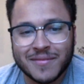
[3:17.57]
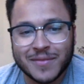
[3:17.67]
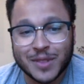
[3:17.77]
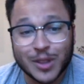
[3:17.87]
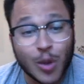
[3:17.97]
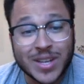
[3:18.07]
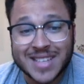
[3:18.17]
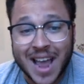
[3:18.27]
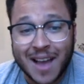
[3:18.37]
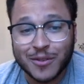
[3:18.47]

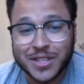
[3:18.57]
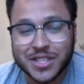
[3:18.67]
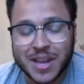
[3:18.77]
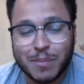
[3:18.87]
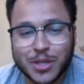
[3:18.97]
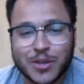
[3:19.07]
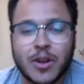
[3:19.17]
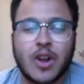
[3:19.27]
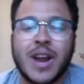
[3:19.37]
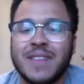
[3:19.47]
lowest average
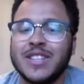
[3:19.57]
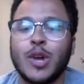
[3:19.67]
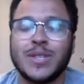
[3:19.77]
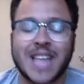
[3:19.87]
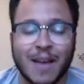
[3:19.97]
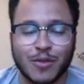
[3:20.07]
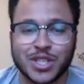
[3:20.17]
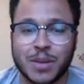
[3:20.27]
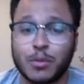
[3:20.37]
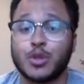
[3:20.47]
temperature, or not even lowest average
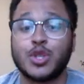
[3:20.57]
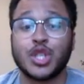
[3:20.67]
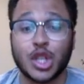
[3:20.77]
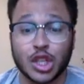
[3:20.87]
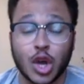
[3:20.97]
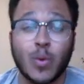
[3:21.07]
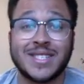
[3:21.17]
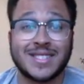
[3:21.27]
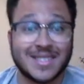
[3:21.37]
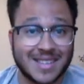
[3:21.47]
temperature, just
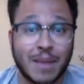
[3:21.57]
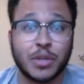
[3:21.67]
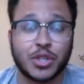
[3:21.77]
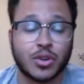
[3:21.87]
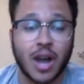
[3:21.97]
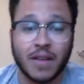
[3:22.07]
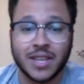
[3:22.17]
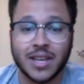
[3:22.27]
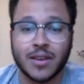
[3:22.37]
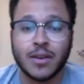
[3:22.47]
lowest temperature of the
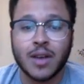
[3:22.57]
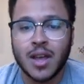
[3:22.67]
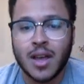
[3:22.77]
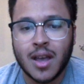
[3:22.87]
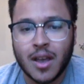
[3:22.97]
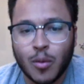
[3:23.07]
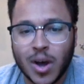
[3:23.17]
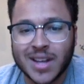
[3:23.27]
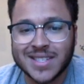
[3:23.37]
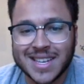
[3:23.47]
year
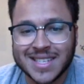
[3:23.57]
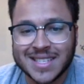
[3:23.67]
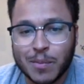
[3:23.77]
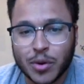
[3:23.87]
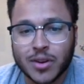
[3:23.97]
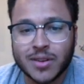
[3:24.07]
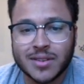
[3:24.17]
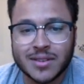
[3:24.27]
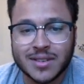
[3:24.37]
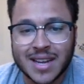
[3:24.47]
was in December
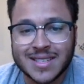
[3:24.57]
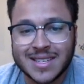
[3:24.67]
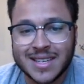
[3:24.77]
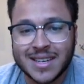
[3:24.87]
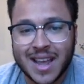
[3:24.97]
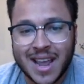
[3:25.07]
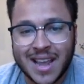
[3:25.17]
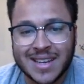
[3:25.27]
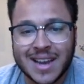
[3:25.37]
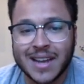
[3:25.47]

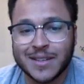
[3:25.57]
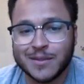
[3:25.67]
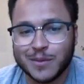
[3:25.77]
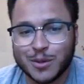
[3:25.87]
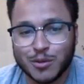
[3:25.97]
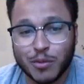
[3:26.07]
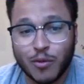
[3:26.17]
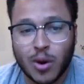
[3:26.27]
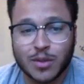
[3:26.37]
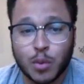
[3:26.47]
1989, which was
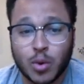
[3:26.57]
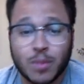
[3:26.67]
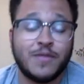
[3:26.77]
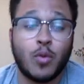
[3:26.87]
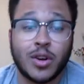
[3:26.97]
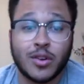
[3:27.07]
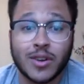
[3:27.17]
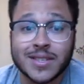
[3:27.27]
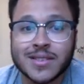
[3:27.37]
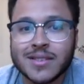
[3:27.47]
before I was born. It was 4
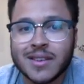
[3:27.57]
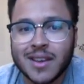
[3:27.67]
degrees.